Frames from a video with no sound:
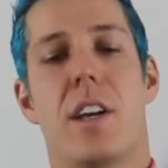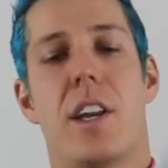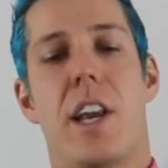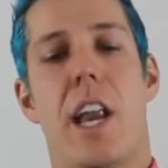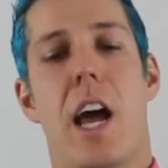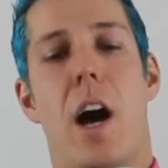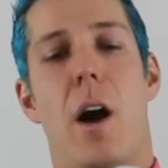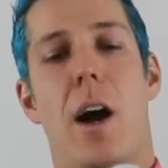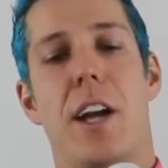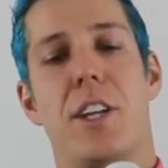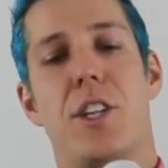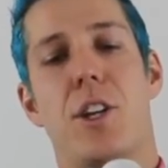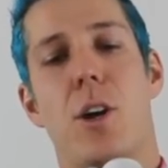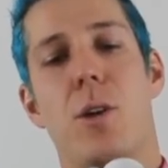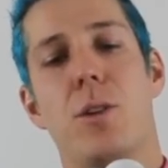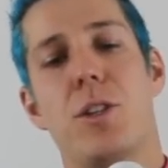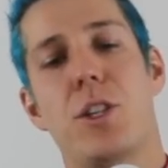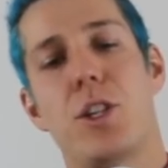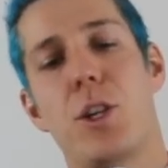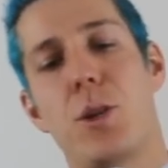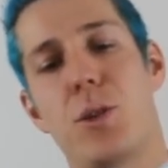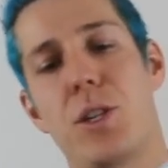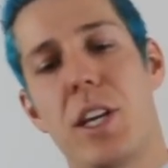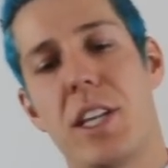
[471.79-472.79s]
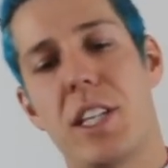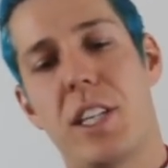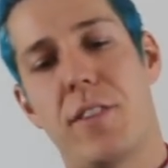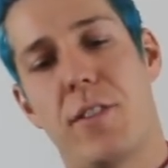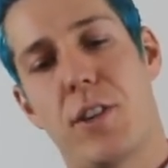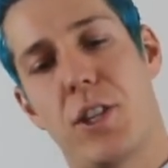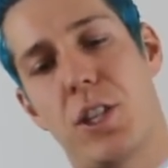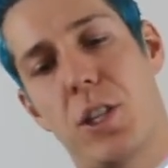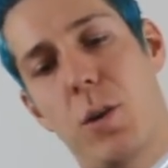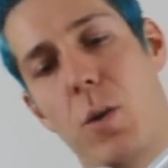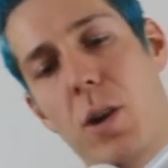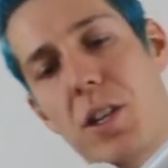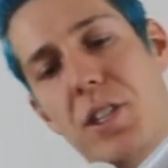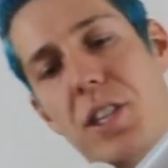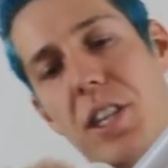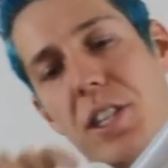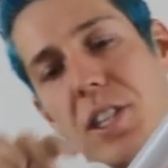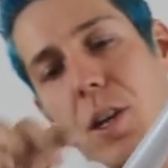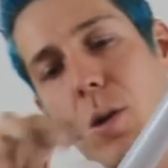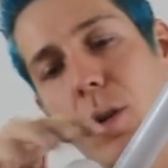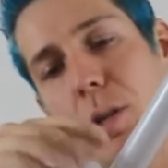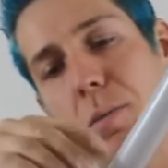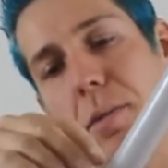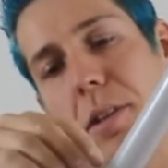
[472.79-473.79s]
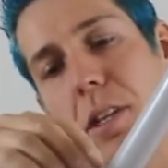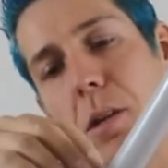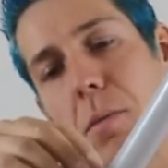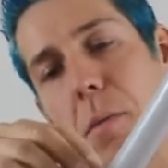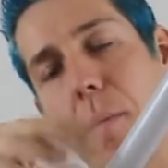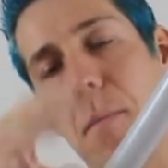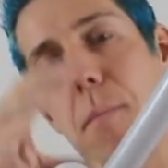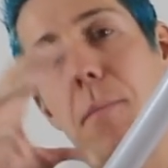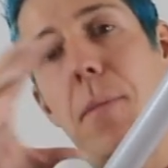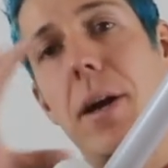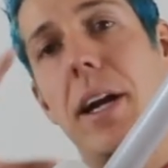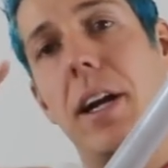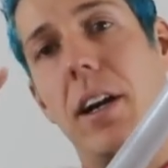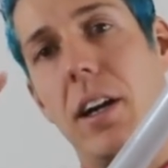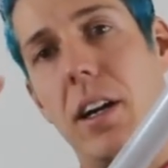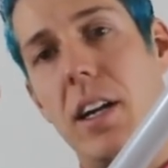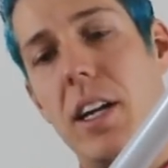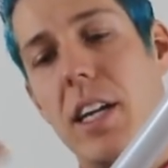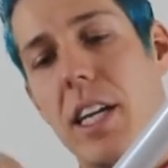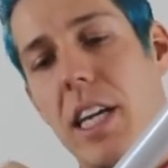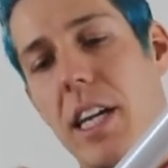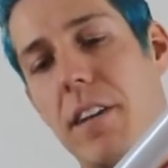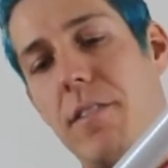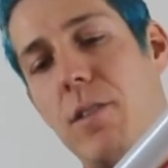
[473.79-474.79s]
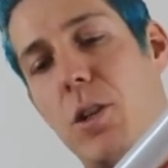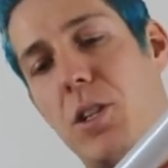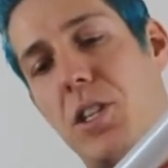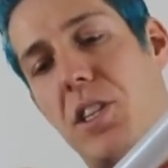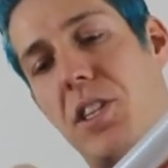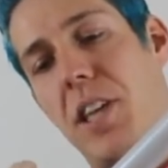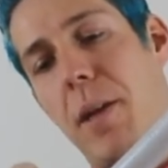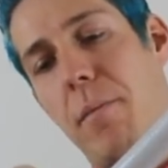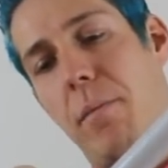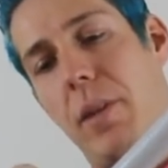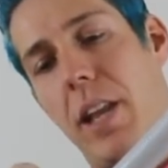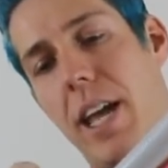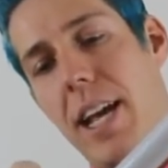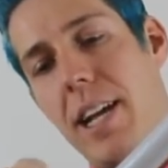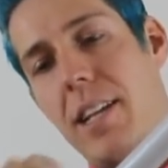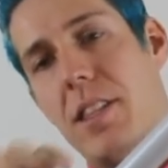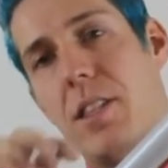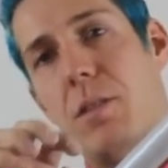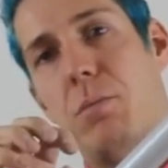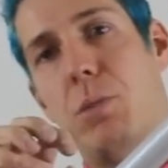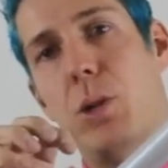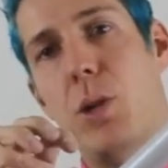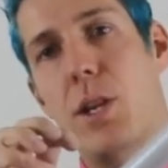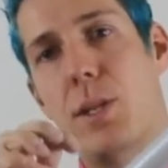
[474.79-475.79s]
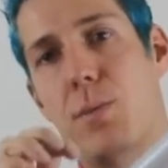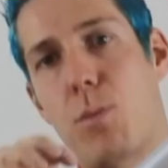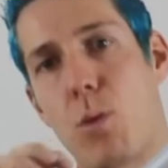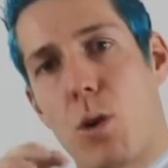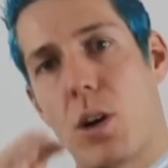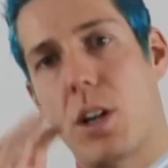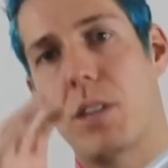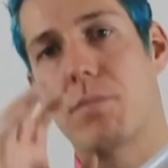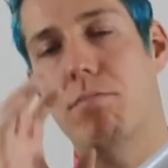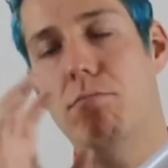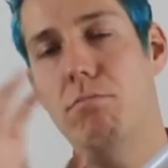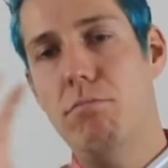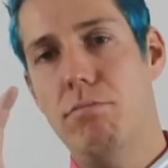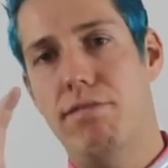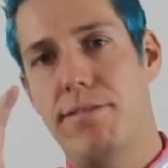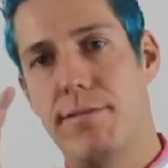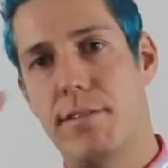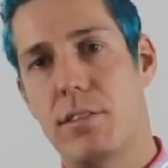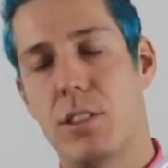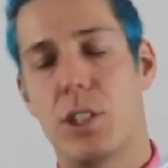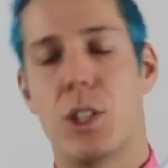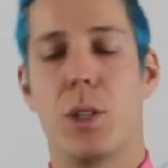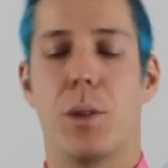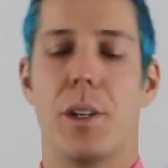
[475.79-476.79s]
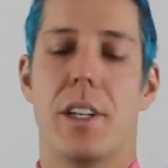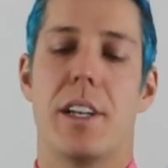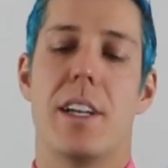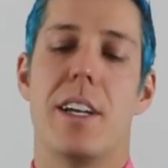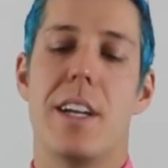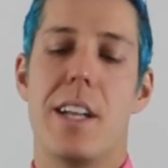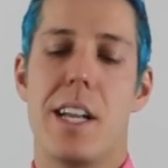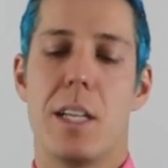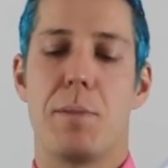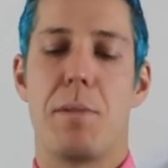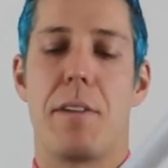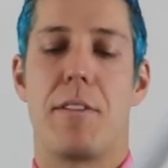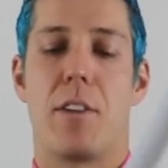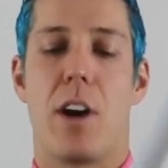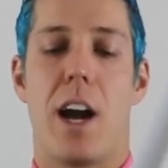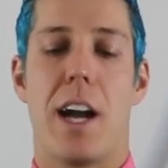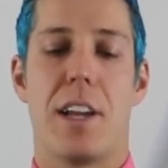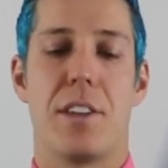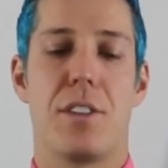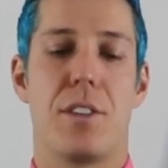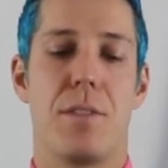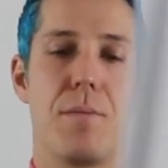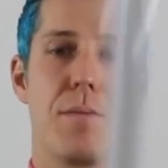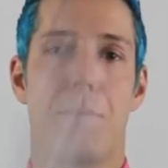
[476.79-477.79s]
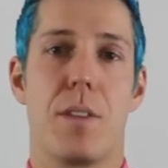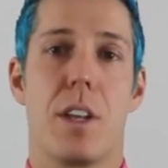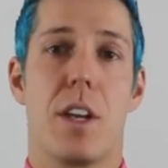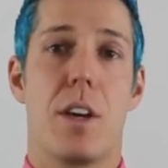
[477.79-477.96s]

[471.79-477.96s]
Now, I chose a 260 versus a 160. I want it to be a little bit bigger. Even though it's the same length, the balloon has more to it. It's better for eyes.